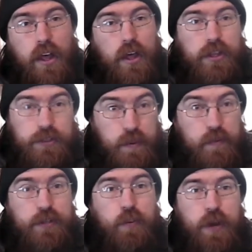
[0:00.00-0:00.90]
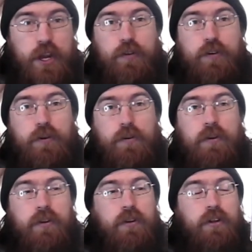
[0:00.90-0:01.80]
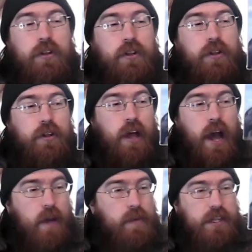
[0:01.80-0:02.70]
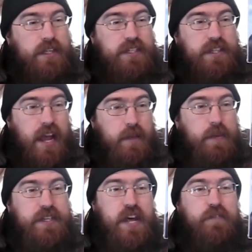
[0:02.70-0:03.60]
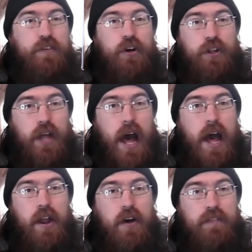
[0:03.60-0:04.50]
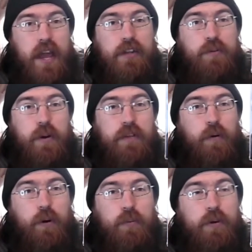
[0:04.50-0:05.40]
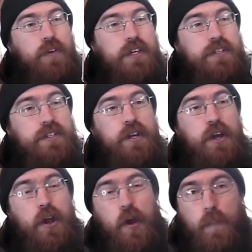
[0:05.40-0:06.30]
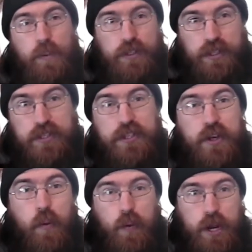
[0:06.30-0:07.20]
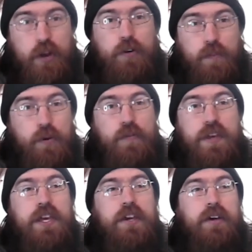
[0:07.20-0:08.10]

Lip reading: This movie's weird. I mean, that can be said for a lot of A24 movies, but this is a weird movie.